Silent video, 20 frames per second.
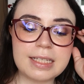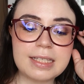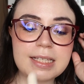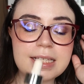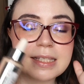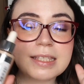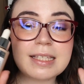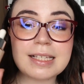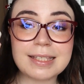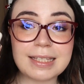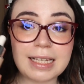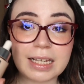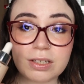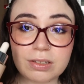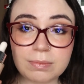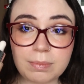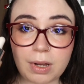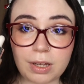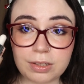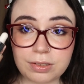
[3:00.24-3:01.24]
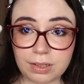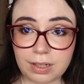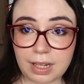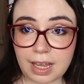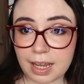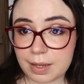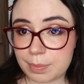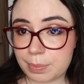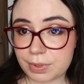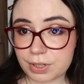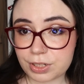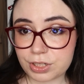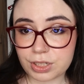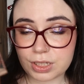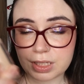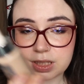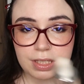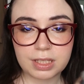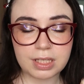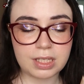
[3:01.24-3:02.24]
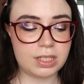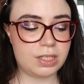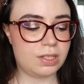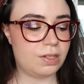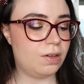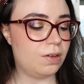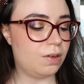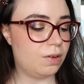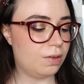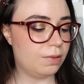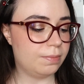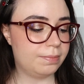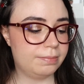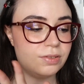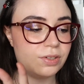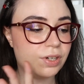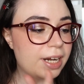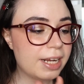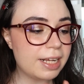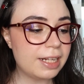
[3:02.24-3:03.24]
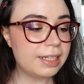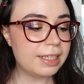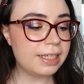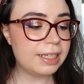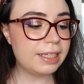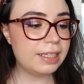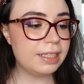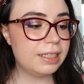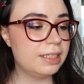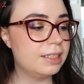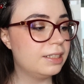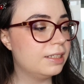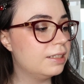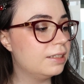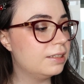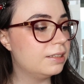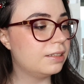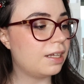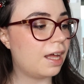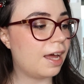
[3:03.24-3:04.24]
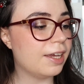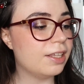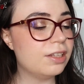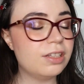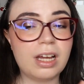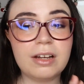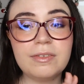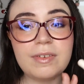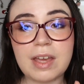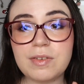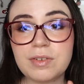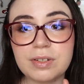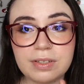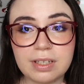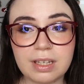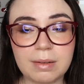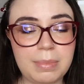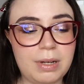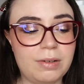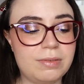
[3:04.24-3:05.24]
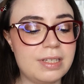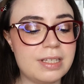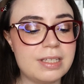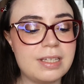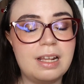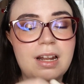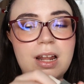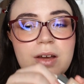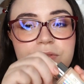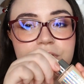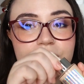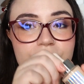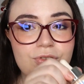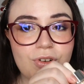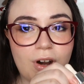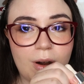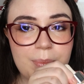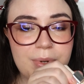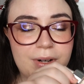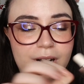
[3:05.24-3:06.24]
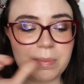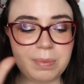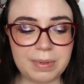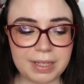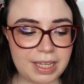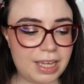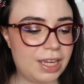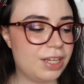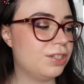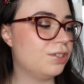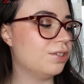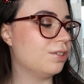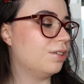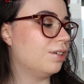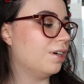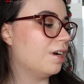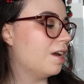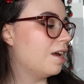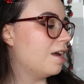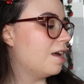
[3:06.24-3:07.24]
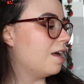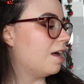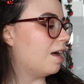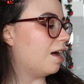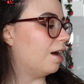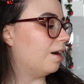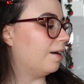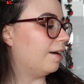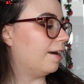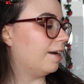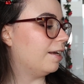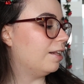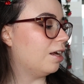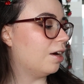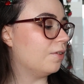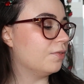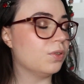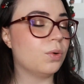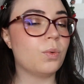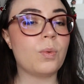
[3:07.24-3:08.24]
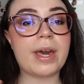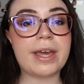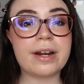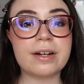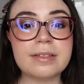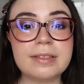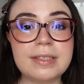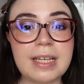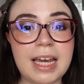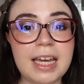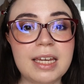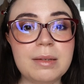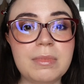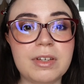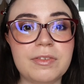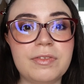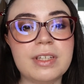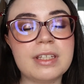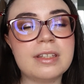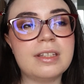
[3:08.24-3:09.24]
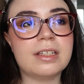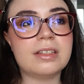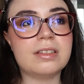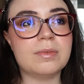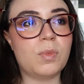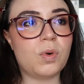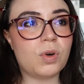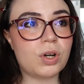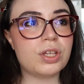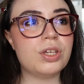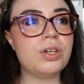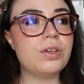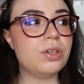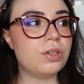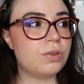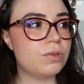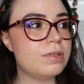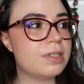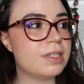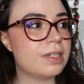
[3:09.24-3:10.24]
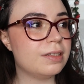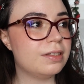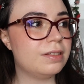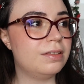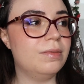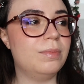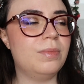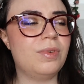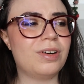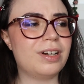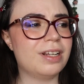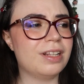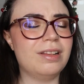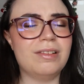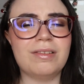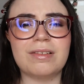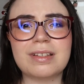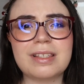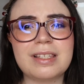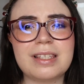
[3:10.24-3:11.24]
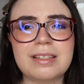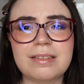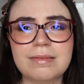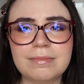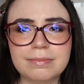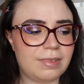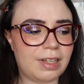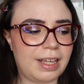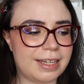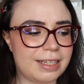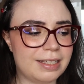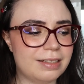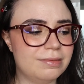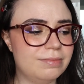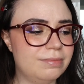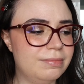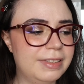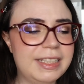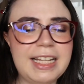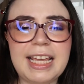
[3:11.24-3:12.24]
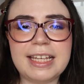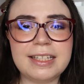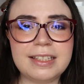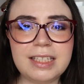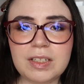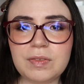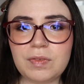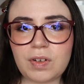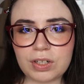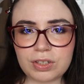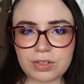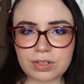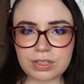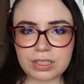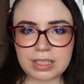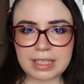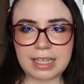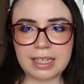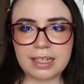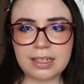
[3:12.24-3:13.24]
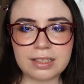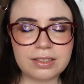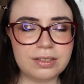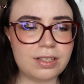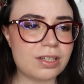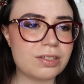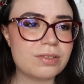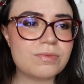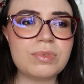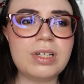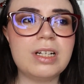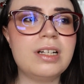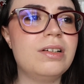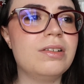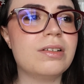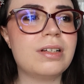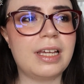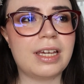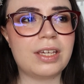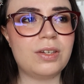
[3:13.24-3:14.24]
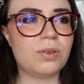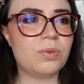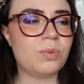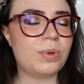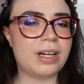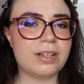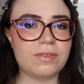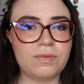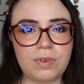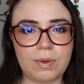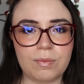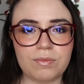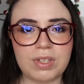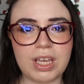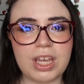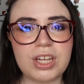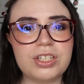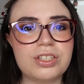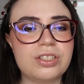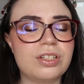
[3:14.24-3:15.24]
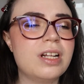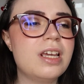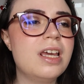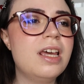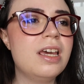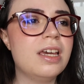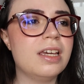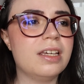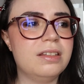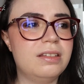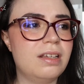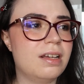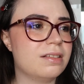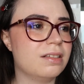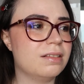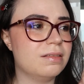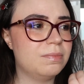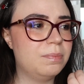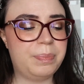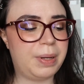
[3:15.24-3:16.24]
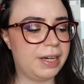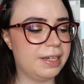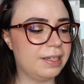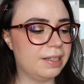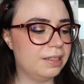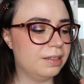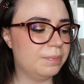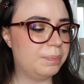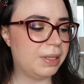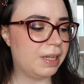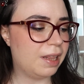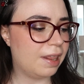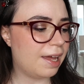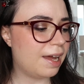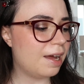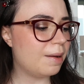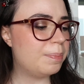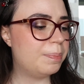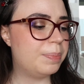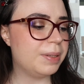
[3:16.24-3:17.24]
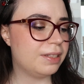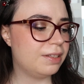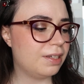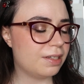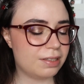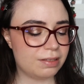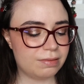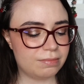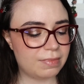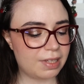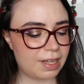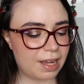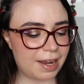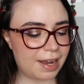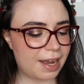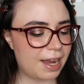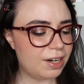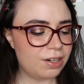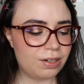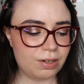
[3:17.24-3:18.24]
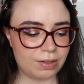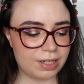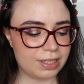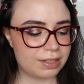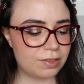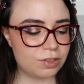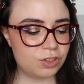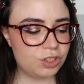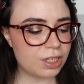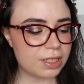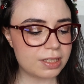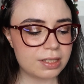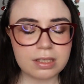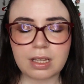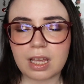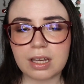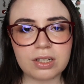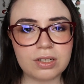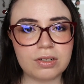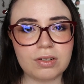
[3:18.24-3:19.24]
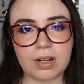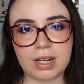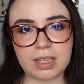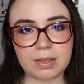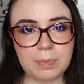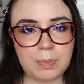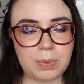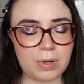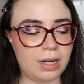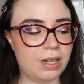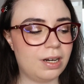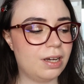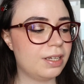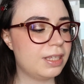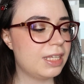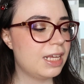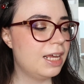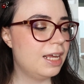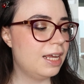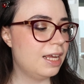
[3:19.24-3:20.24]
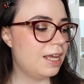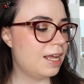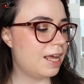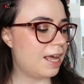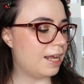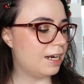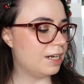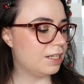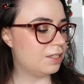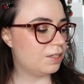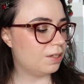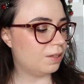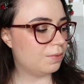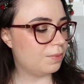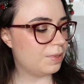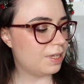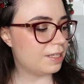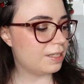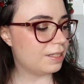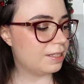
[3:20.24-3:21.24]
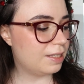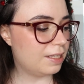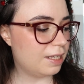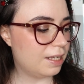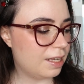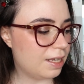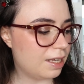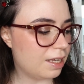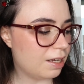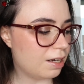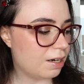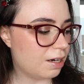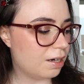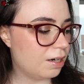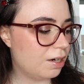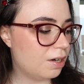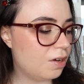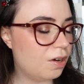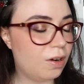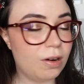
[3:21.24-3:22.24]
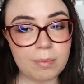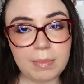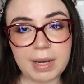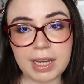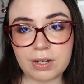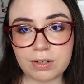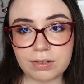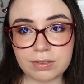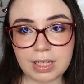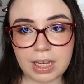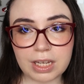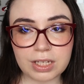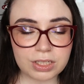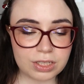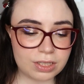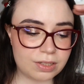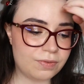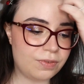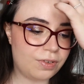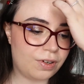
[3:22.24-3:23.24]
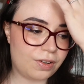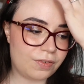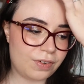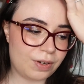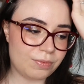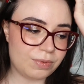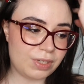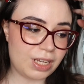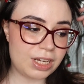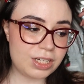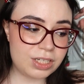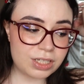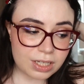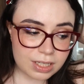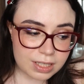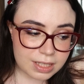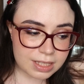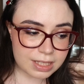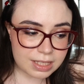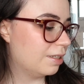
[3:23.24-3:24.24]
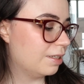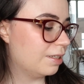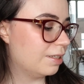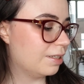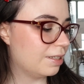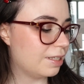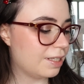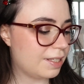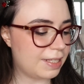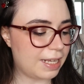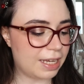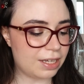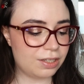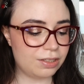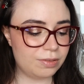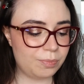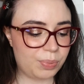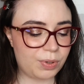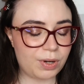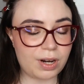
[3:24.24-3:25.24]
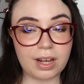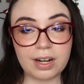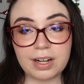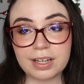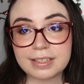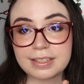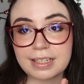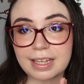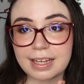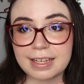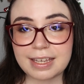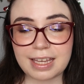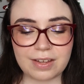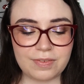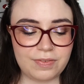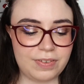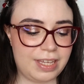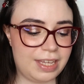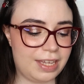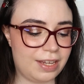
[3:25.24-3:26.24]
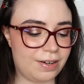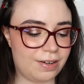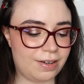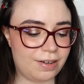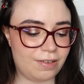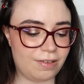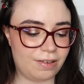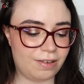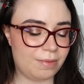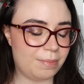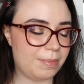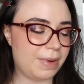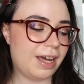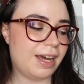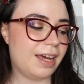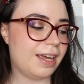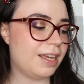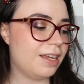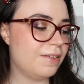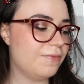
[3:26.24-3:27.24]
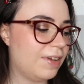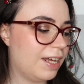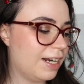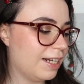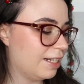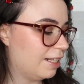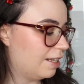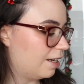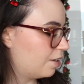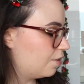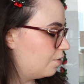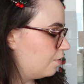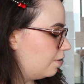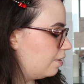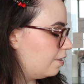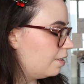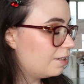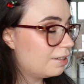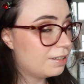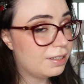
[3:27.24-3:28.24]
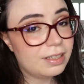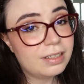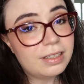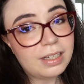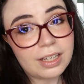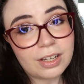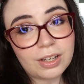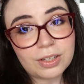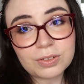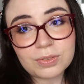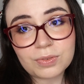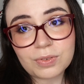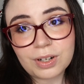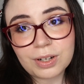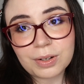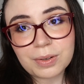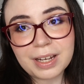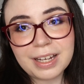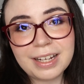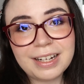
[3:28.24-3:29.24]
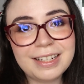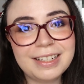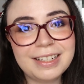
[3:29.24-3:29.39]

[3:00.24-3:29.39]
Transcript: this is the second bottle I purchased. So really, I love everything about this. I love the dropper application. I love the wear time. I think that the more you use it, the more it looks like native on your skin. It doesn't really look like you're wearing foundation. It doesn't peel up. It doesn't, I don't know, it's just a great product. And it's always here on my rotation for foundations. The second product I have here on my vanity, actually, I got the wrong one.